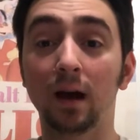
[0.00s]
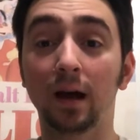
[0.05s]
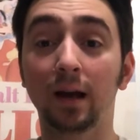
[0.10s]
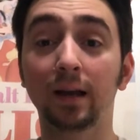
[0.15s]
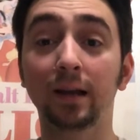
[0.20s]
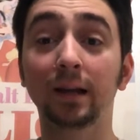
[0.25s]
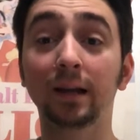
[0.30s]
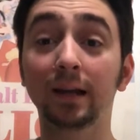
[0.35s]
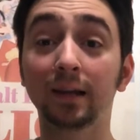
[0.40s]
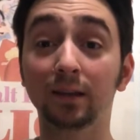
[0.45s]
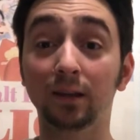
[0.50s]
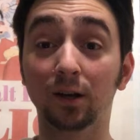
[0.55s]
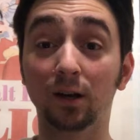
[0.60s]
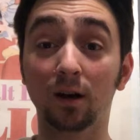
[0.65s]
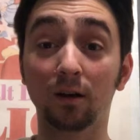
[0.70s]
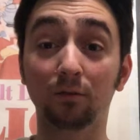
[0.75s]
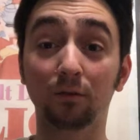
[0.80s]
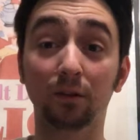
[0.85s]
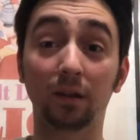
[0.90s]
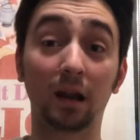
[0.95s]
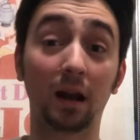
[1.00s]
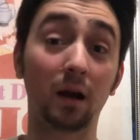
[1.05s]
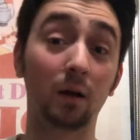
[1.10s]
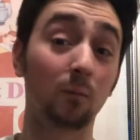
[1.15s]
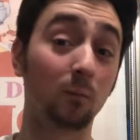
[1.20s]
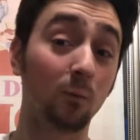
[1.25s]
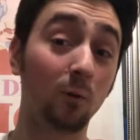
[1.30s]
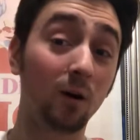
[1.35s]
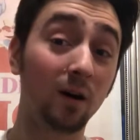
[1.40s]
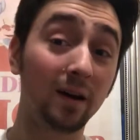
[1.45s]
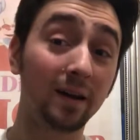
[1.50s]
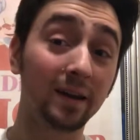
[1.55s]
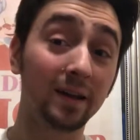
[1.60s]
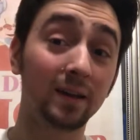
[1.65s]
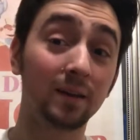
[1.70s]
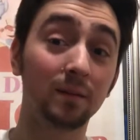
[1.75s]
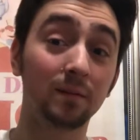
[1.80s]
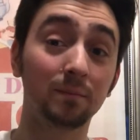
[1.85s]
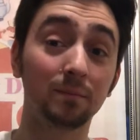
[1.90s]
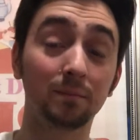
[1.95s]
I didn't get the cover that I
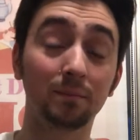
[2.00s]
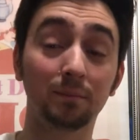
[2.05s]
wanted,